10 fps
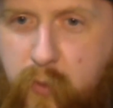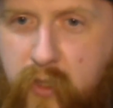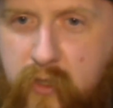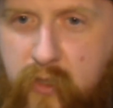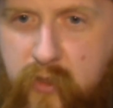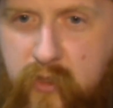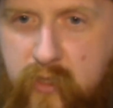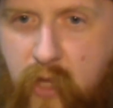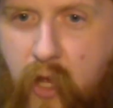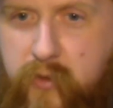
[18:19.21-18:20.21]
but
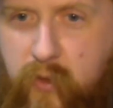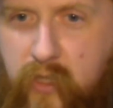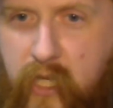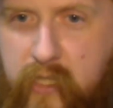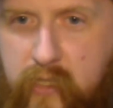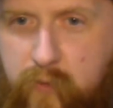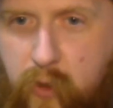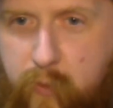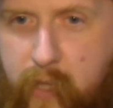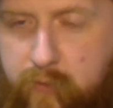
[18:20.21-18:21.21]
there's also a line you
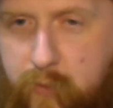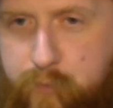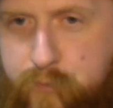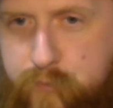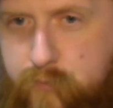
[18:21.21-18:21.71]
never go back from.